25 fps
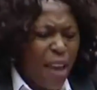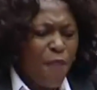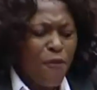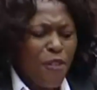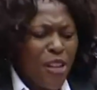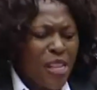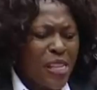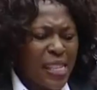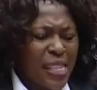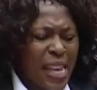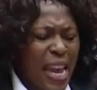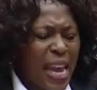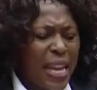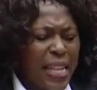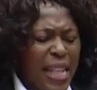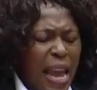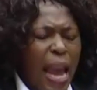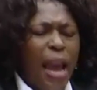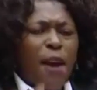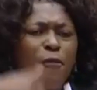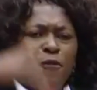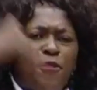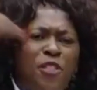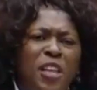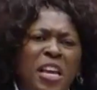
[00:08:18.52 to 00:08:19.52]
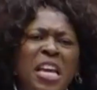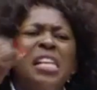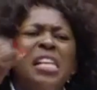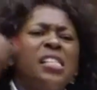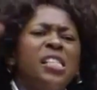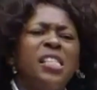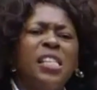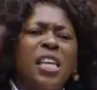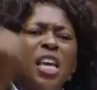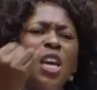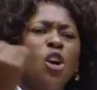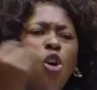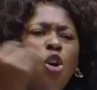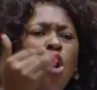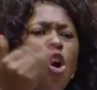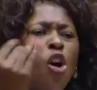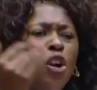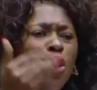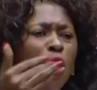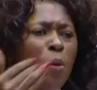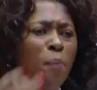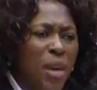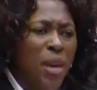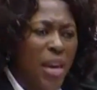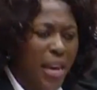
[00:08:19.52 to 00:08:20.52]
even saying they have this
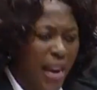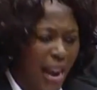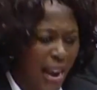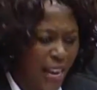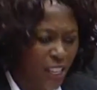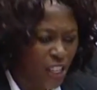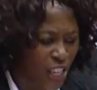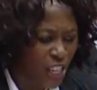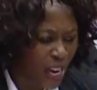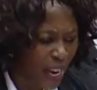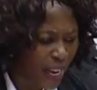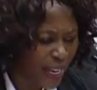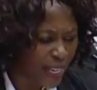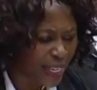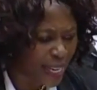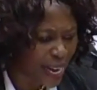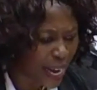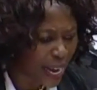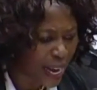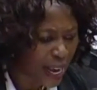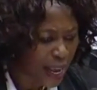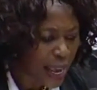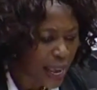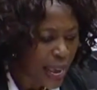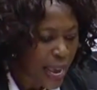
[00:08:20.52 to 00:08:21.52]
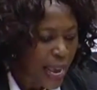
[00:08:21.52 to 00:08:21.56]
economic agenda.